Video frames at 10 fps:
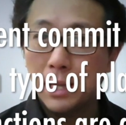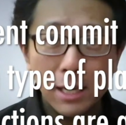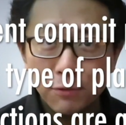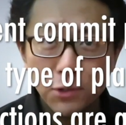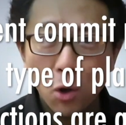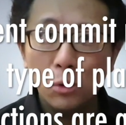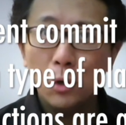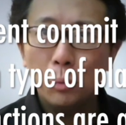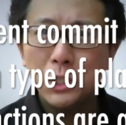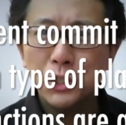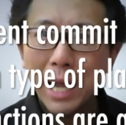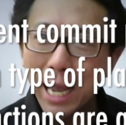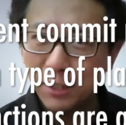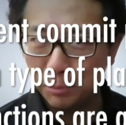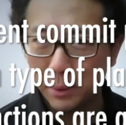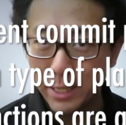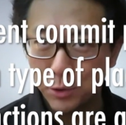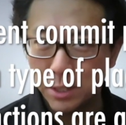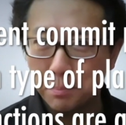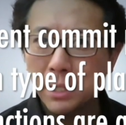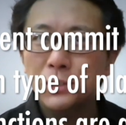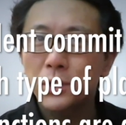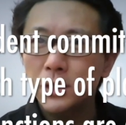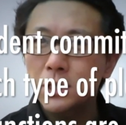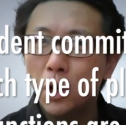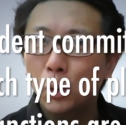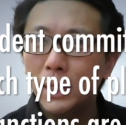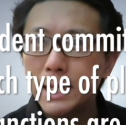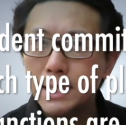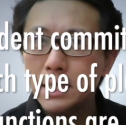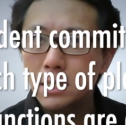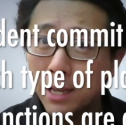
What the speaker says: and if so, which kind of plagiarism, because there is a whole list.